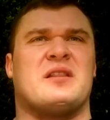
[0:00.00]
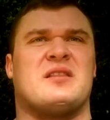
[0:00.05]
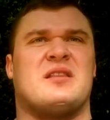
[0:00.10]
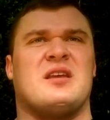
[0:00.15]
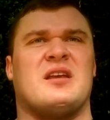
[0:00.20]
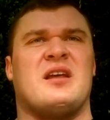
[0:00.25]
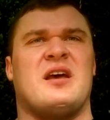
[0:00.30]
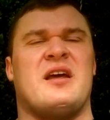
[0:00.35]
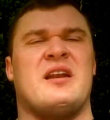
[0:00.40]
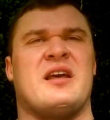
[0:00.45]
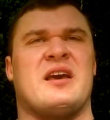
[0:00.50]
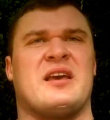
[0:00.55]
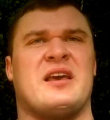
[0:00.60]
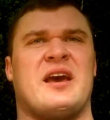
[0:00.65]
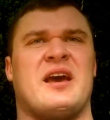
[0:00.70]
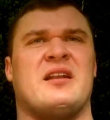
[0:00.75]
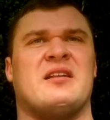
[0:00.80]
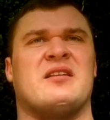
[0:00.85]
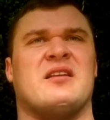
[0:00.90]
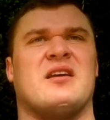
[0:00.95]
then
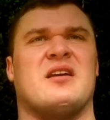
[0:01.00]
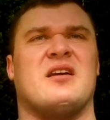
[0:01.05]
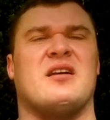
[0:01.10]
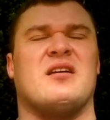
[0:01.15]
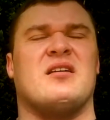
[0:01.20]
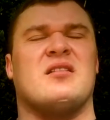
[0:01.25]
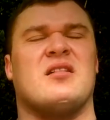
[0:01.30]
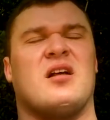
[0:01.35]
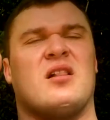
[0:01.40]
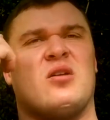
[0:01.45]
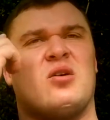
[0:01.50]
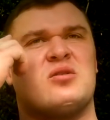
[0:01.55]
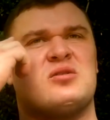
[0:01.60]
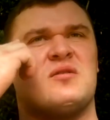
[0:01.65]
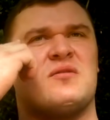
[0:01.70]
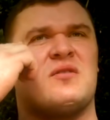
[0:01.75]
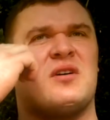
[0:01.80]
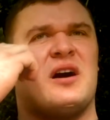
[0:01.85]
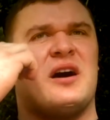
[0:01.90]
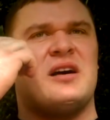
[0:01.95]
again, a lot
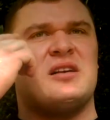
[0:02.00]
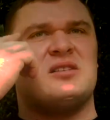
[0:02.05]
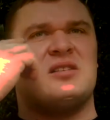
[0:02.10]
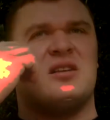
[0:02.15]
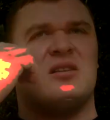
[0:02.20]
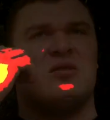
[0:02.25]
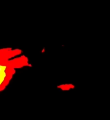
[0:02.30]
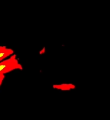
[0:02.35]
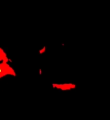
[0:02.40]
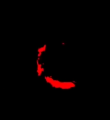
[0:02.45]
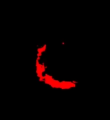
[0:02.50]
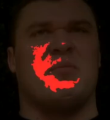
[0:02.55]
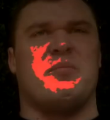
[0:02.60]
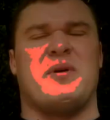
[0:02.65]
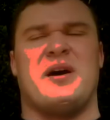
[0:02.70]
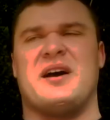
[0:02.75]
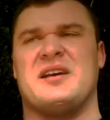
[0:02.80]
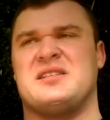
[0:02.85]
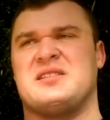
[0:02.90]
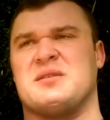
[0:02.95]
of guys, they're doing the
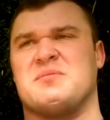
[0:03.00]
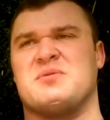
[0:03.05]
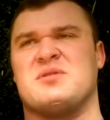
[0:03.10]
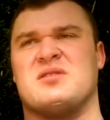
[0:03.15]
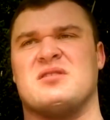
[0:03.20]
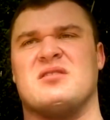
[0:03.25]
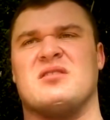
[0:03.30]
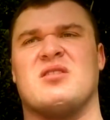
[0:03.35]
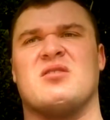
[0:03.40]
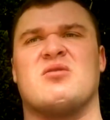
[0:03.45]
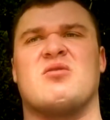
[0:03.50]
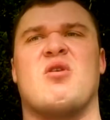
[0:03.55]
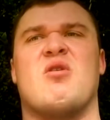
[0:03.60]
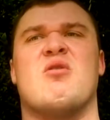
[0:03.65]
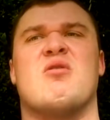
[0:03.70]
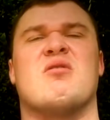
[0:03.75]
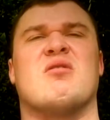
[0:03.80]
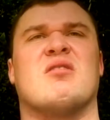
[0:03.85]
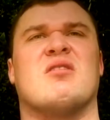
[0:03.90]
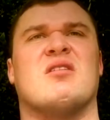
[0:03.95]
biceps in the
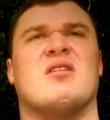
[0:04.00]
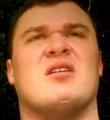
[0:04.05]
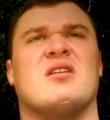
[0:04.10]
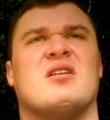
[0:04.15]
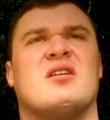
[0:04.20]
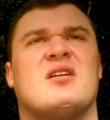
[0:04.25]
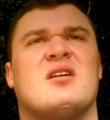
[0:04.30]
wrong.